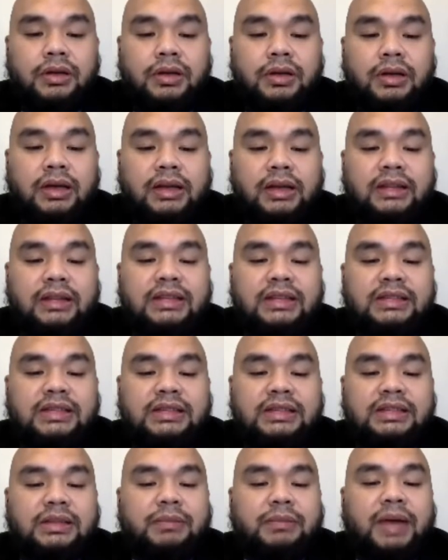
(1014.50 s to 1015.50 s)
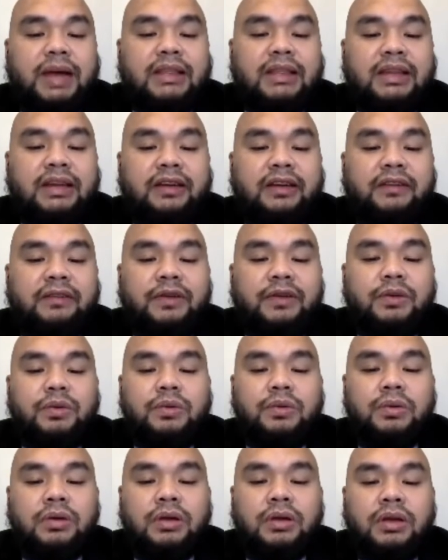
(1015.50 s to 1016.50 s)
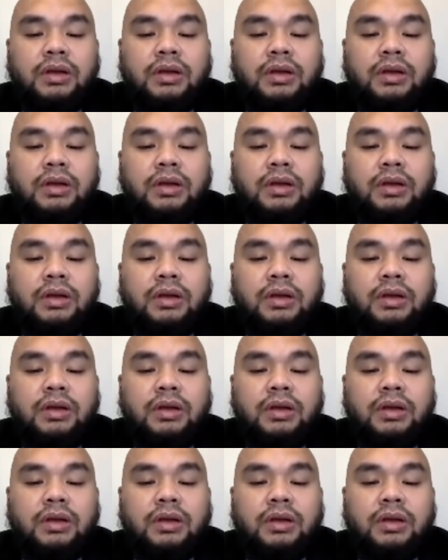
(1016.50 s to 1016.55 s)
In this systematic review,